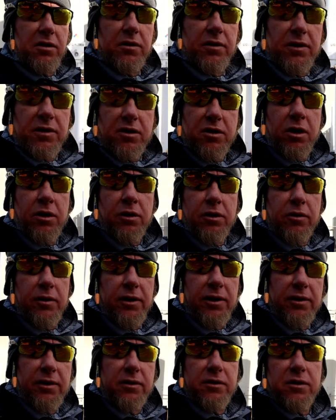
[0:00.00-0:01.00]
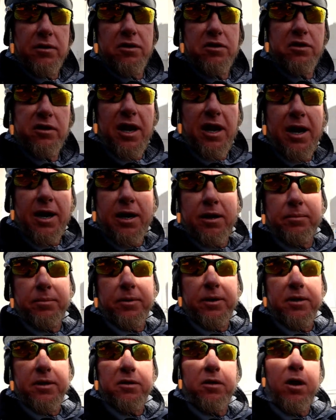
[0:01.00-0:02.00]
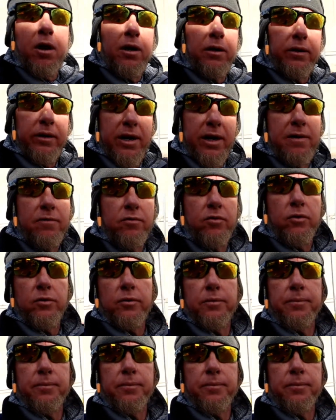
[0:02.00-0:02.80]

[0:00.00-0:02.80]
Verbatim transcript: This concrete slab is not level.